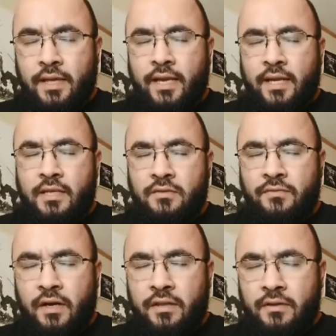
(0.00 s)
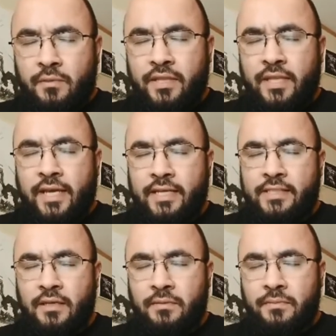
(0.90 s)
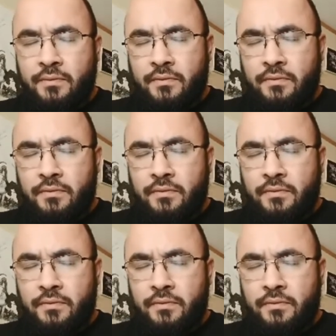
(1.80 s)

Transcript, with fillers: Clean us, Father, with the hyssop.